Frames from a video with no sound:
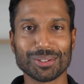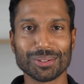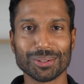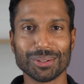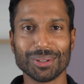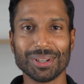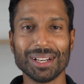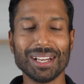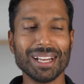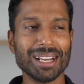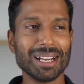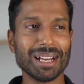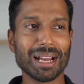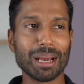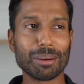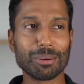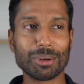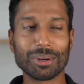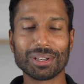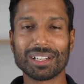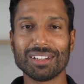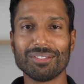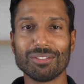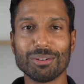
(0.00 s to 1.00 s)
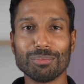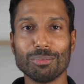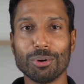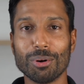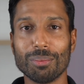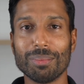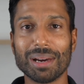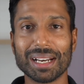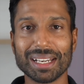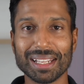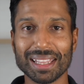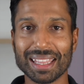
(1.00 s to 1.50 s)
sure I'm not giving more
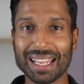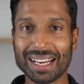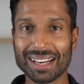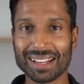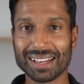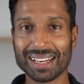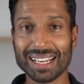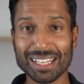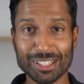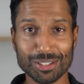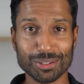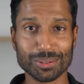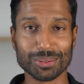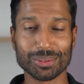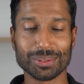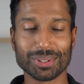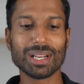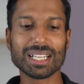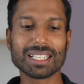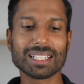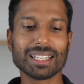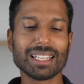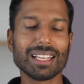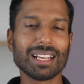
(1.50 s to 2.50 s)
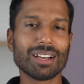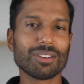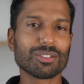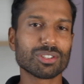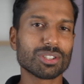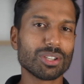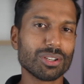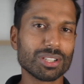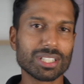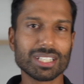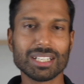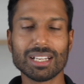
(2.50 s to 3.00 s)
money than I need to. Recently, I was
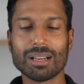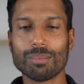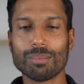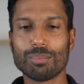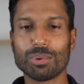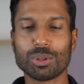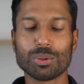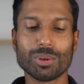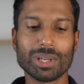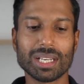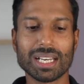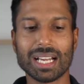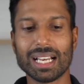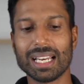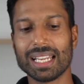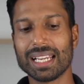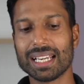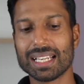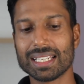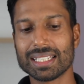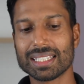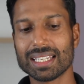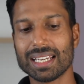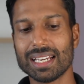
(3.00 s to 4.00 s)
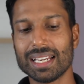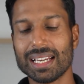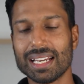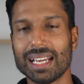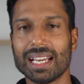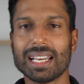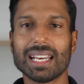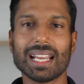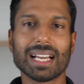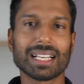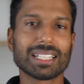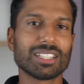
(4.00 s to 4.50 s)
tossing up between Alianza
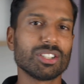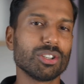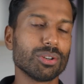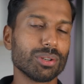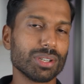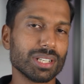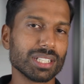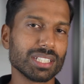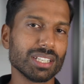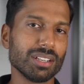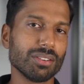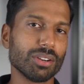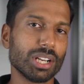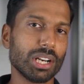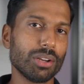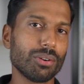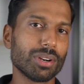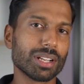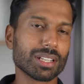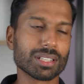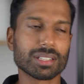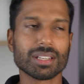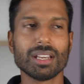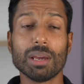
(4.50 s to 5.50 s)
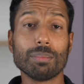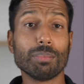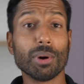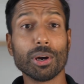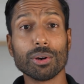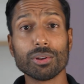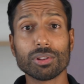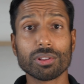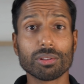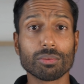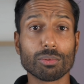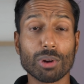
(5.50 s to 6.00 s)
and Acciones y Valores. They're
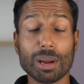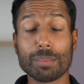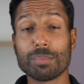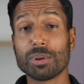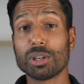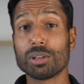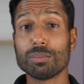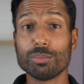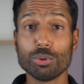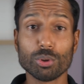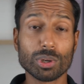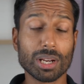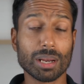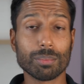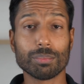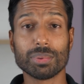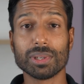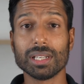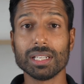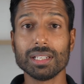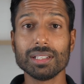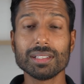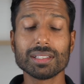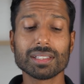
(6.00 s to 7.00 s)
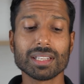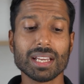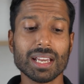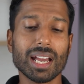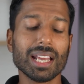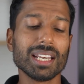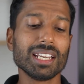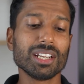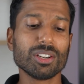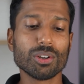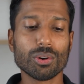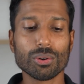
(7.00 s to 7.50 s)
both reputable companies. I
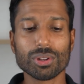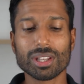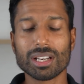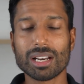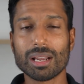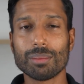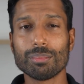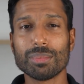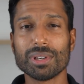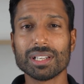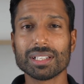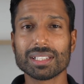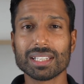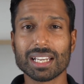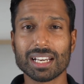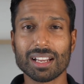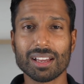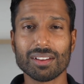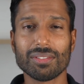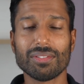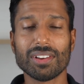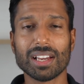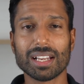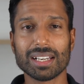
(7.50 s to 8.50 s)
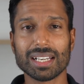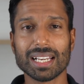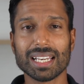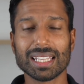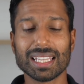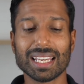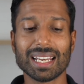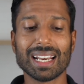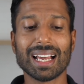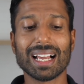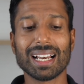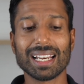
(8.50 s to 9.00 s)
did all the numbers and I found out
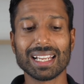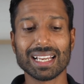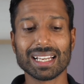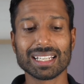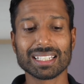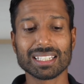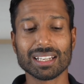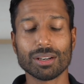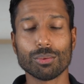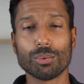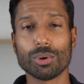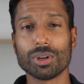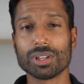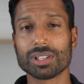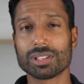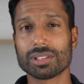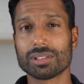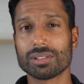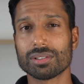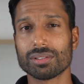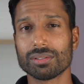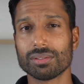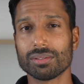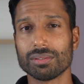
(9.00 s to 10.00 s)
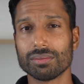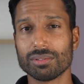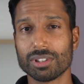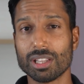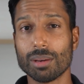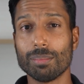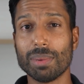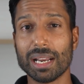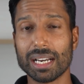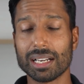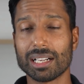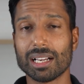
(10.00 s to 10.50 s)
that Alianza was the
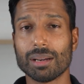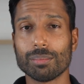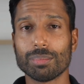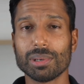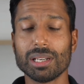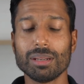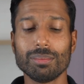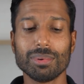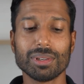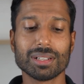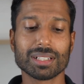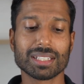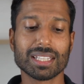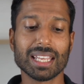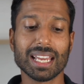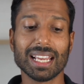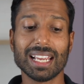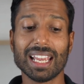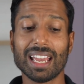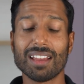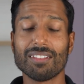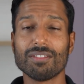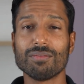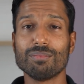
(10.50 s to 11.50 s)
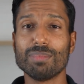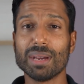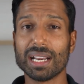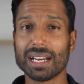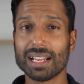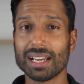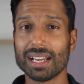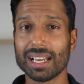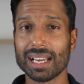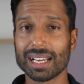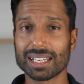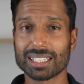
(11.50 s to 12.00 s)
better company because they gave
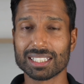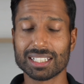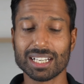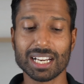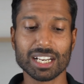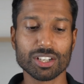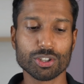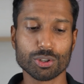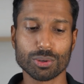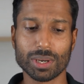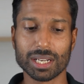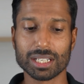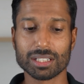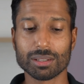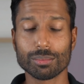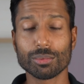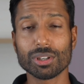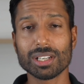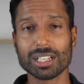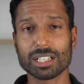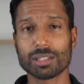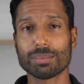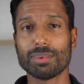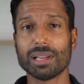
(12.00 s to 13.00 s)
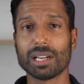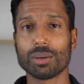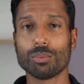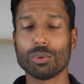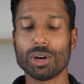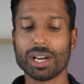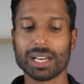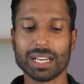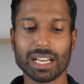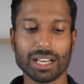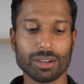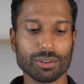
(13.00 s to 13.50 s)
better exchange rates. I'm going to explain
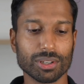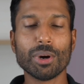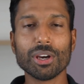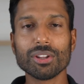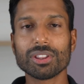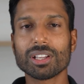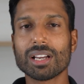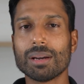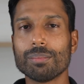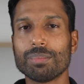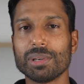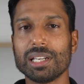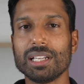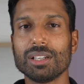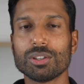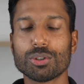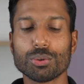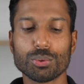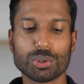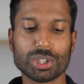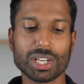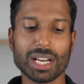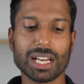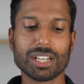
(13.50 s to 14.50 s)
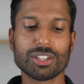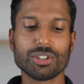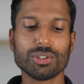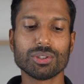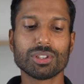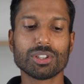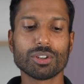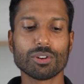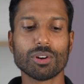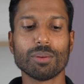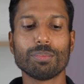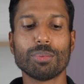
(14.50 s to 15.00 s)
why now. Both companies will charge you
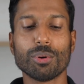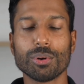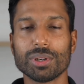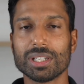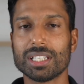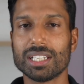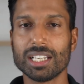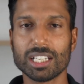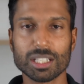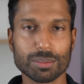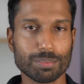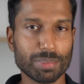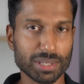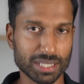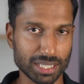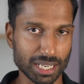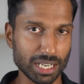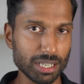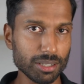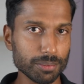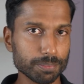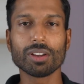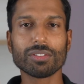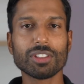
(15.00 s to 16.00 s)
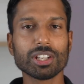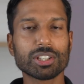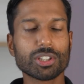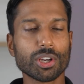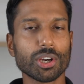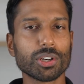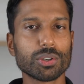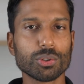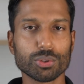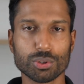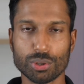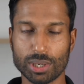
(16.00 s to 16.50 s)
0.6% of the
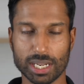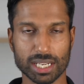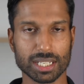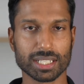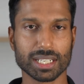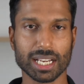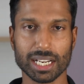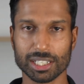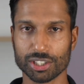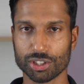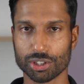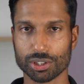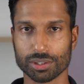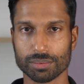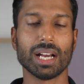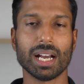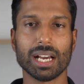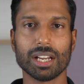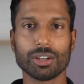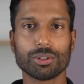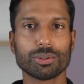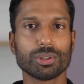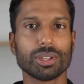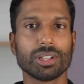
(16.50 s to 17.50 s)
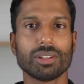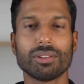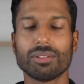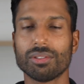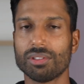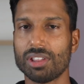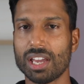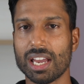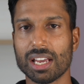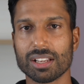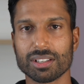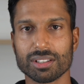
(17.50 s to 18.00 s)
total transaction.
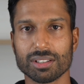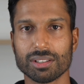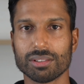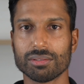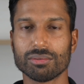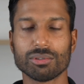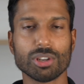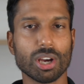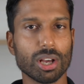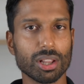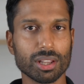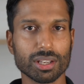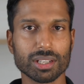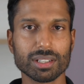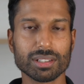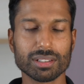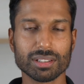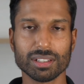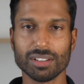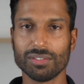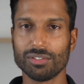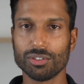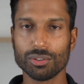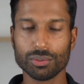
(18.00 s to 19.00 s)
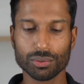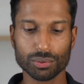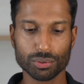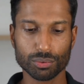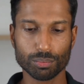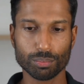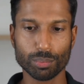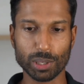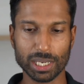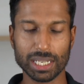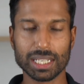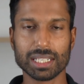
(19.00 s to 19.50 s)
$100,000 if you
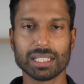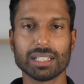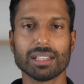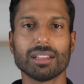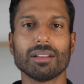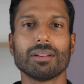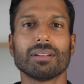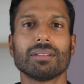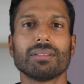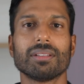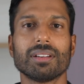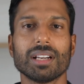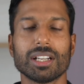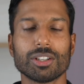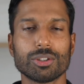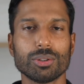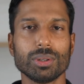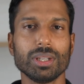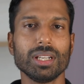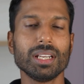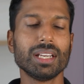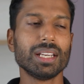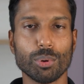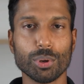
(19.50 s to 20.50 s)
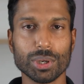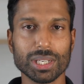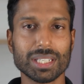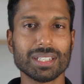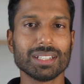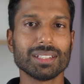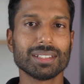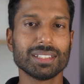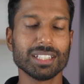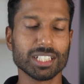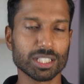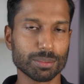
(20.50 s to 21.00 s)
bring into the country,
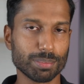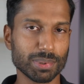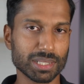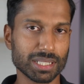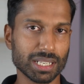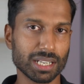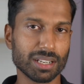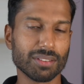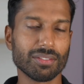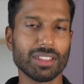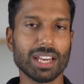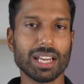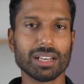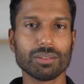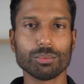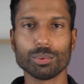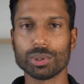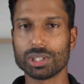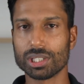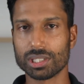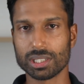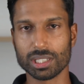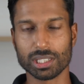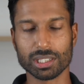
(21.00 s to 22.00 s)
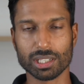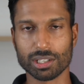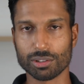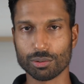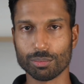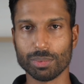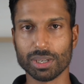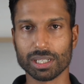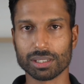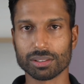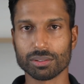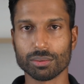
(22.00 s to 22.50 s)
0.6% of that, which is $600,
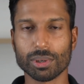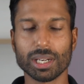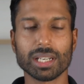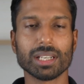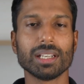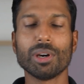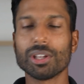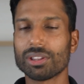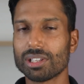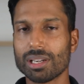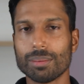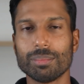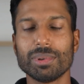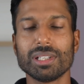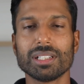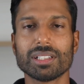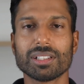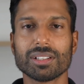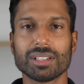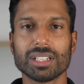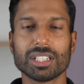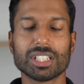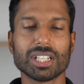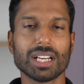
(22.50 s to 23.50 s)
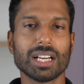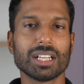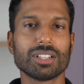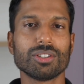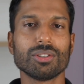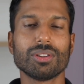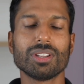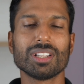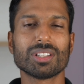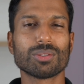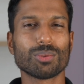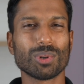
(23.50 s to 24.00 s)
right? Both companies are going to charge you
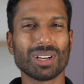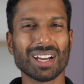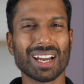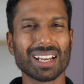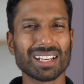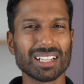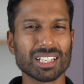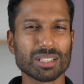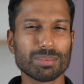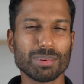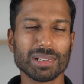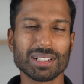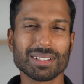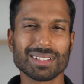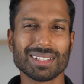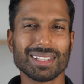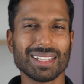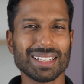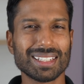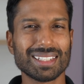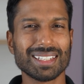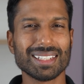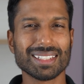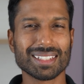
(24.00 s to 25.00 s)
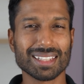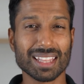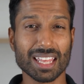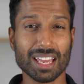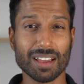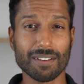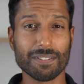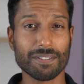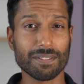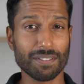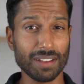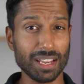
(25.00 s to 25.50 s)
this regardless because this is
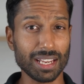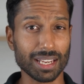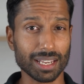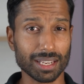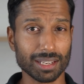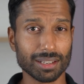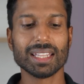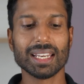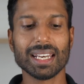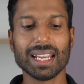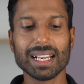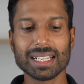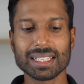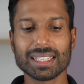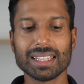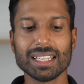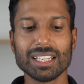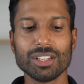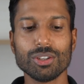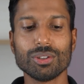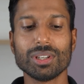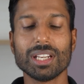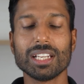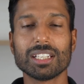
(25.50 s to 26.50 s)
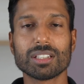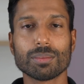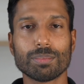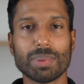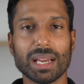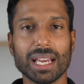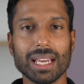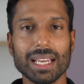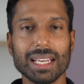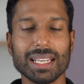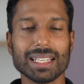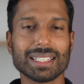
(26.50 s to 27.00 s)
their fee. The next thing you need to
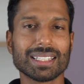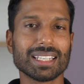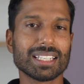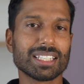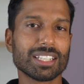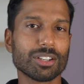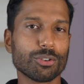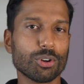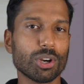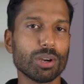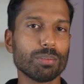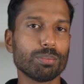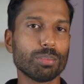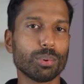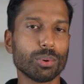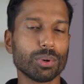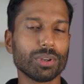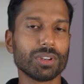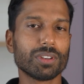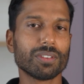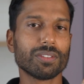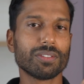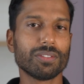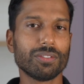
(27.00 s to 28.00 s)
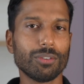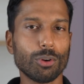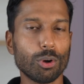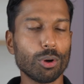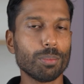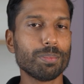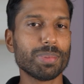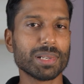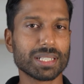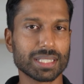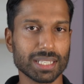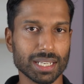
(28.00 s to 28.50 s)
pay is a
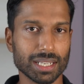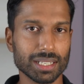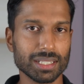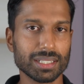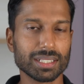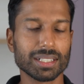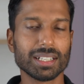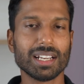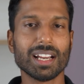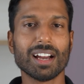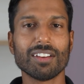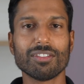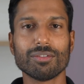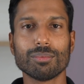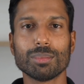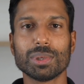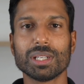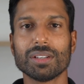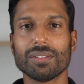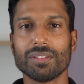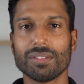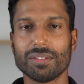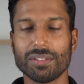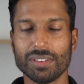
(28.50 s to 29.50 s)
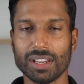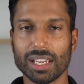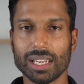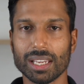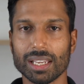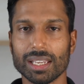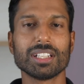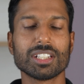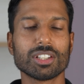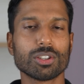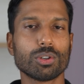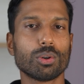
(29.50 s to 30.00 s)
0.4% government fee.
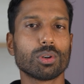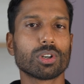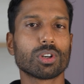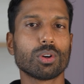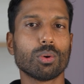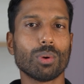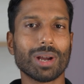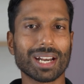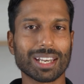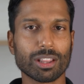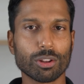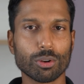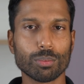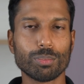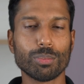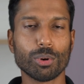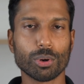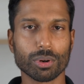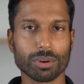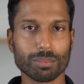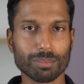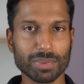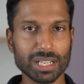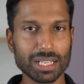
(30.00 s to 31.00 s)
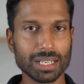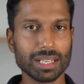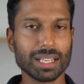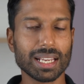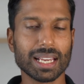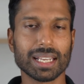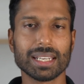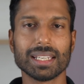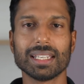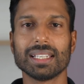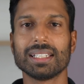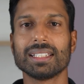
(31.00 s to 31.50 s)
This is called cuatro por mil
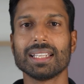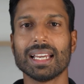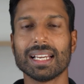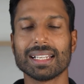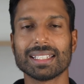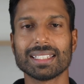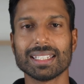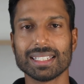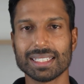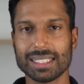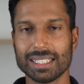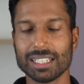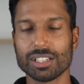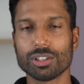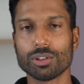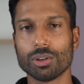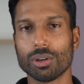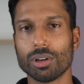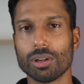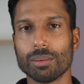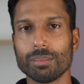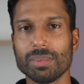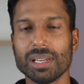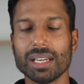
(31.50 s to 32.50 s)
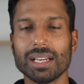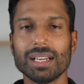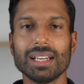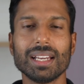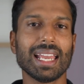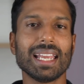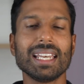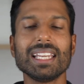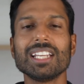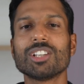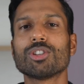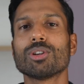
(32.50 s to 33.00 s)
and it exists in Colombia.
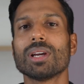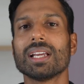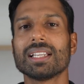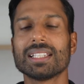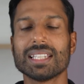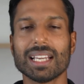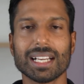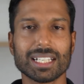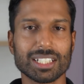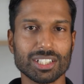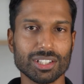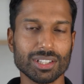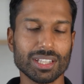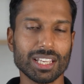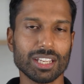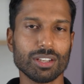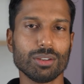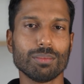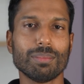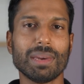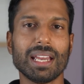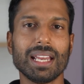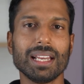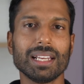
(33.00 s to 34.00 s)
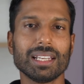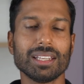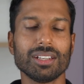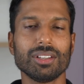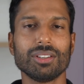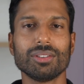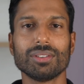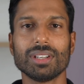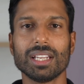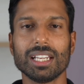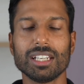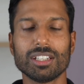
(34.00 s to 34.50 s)
Any transaction that you make,
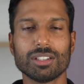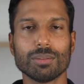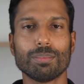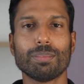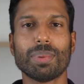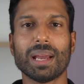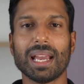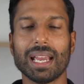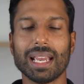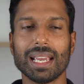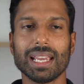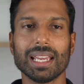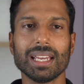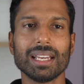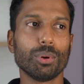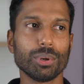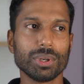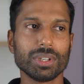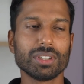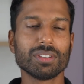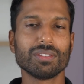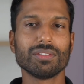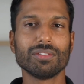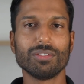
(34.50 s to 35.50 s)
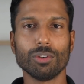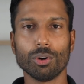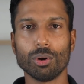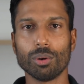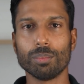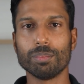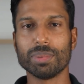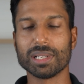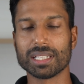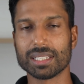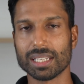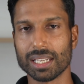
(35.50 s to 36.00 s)
you need to pay
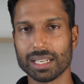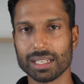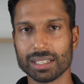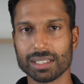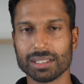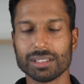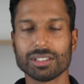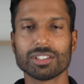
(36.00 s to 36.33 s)
0.4%.